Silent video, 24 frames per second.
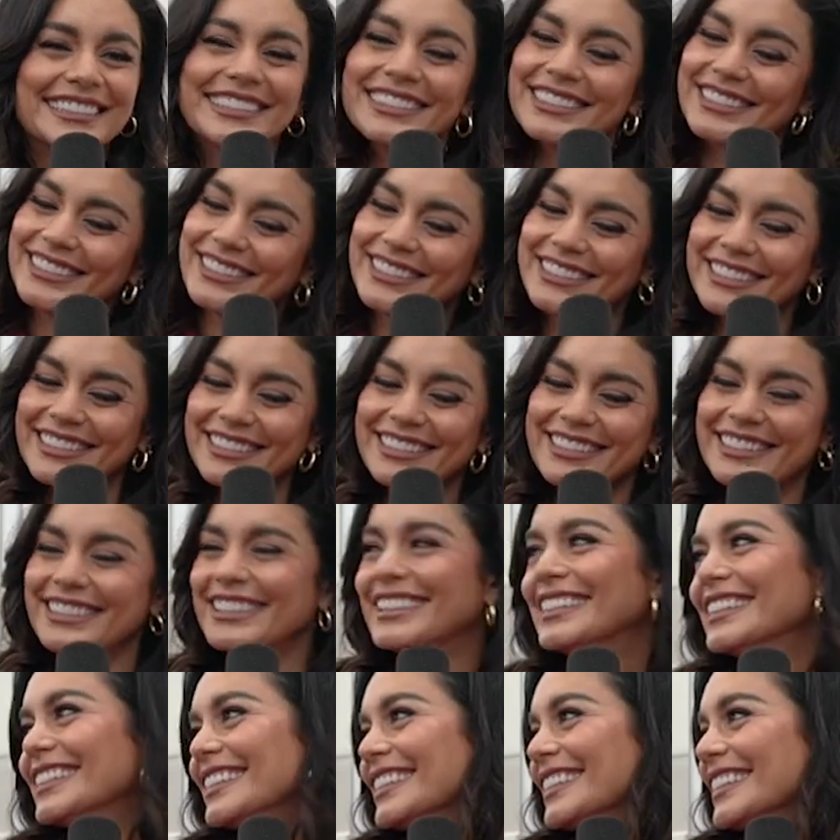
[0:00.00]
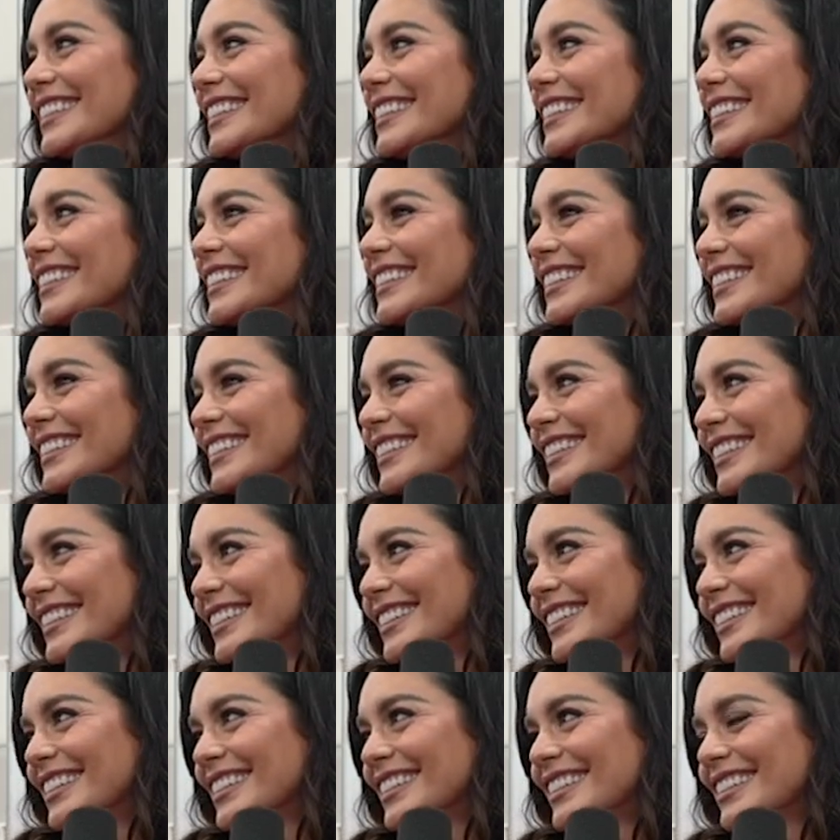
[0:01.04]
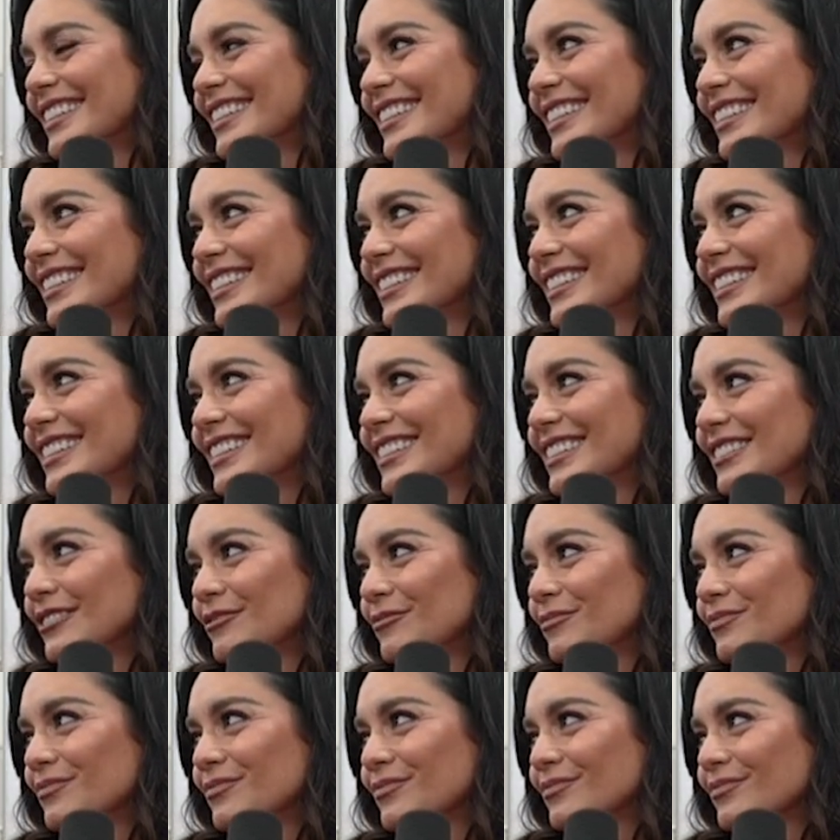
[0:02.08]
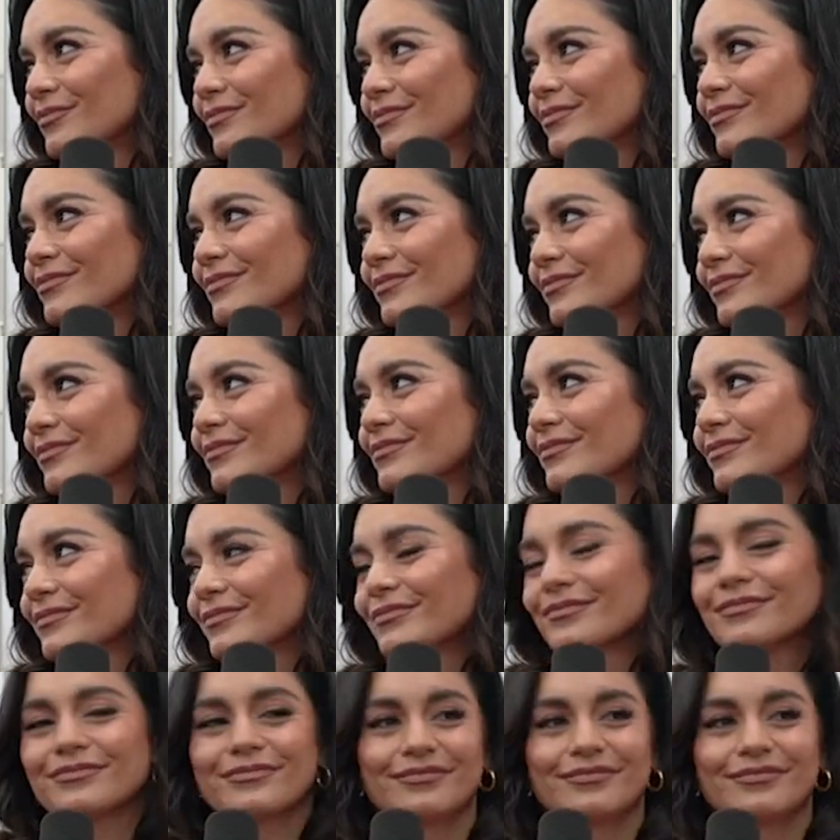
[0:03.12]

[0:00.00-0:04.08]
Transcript: [no speech]